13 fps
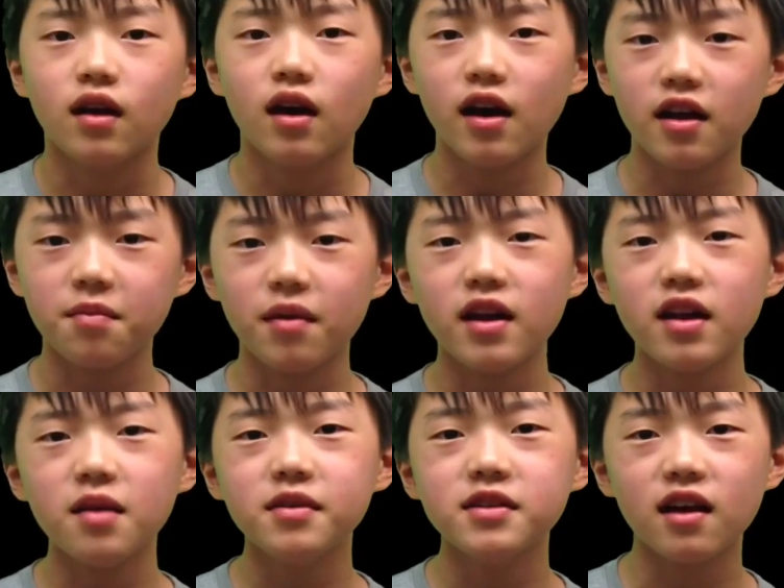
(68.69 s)
Hi, my
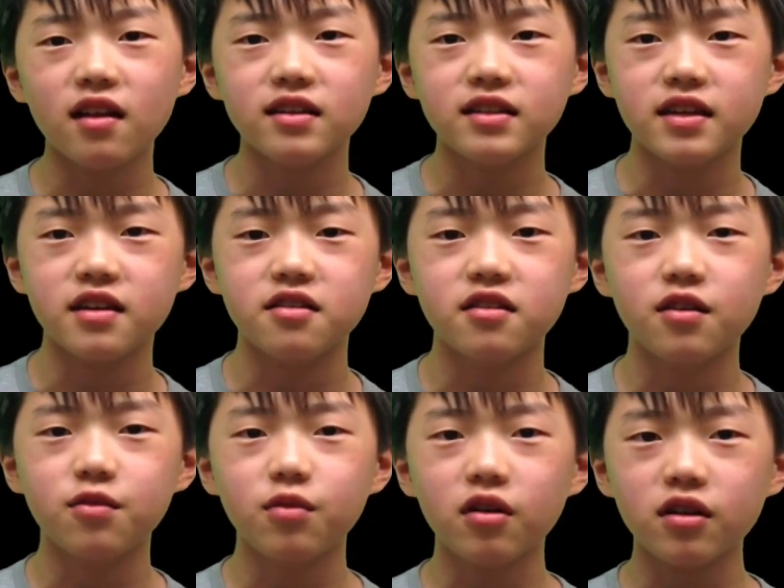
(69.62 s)
name is Alexander,
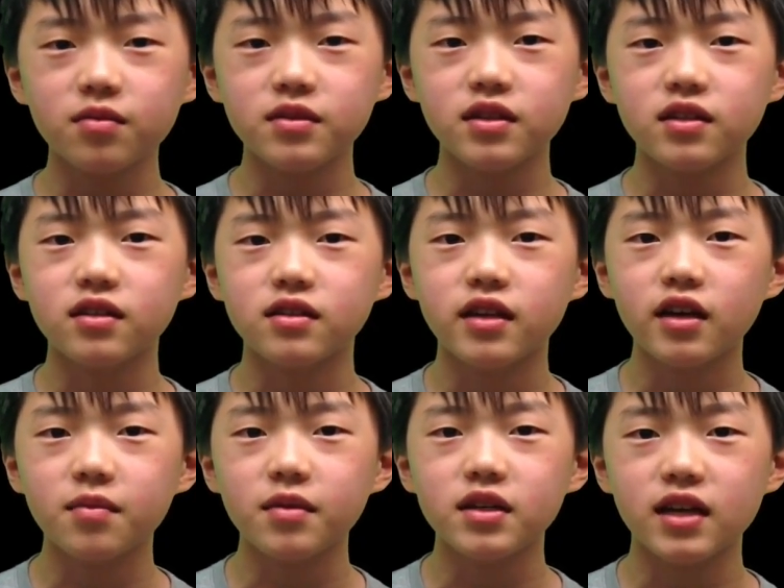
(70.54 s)
and welcome to the
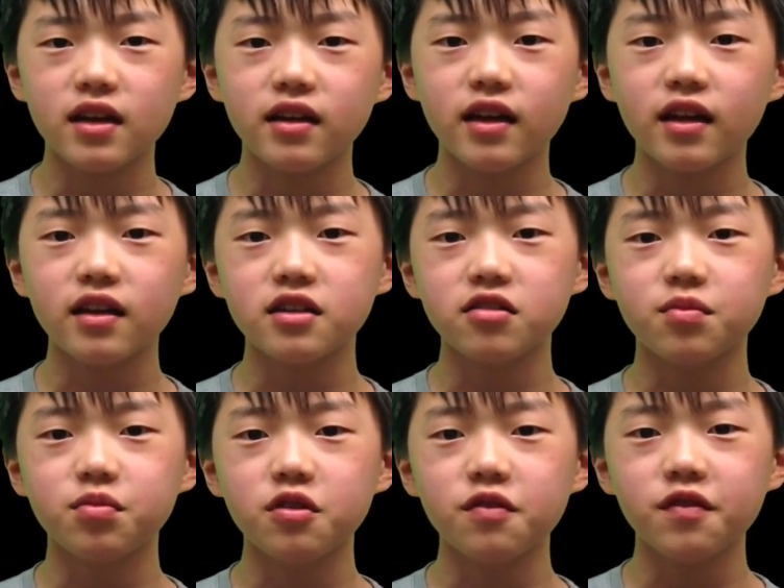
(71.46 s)
segment dedicated to
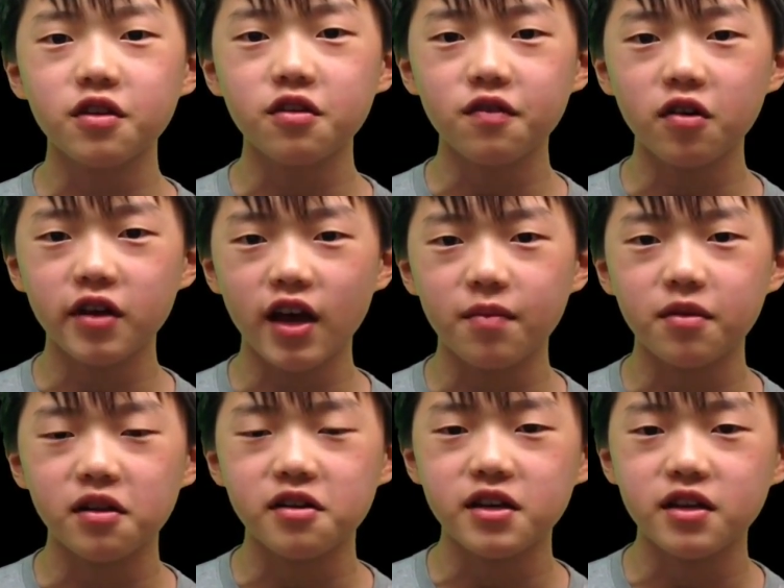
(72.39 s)
improving your
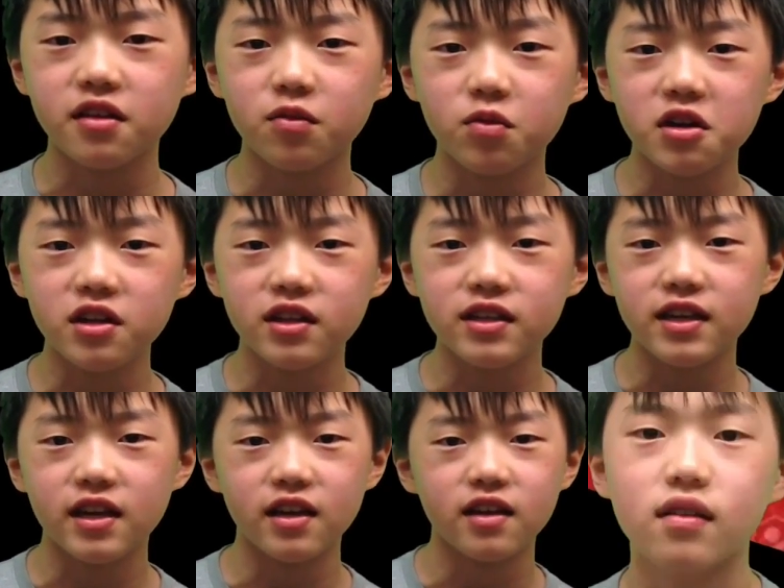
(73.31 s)
vocabulary, the word of the
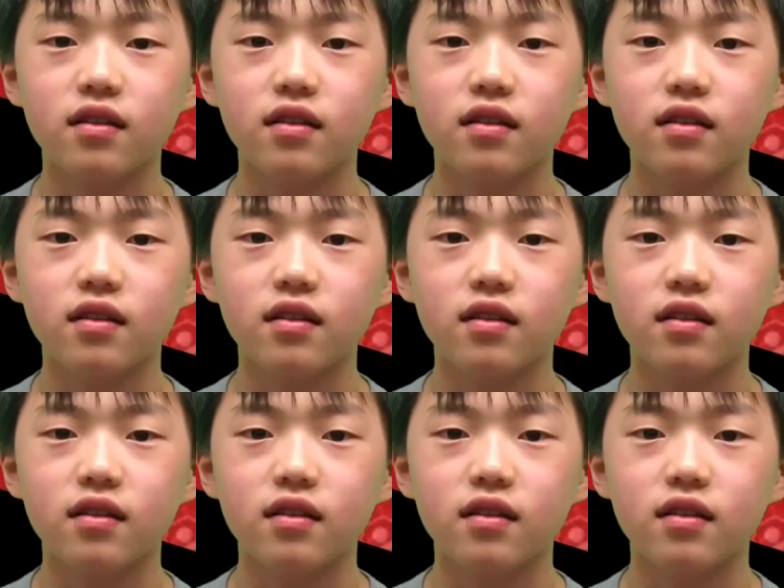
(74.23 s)
day.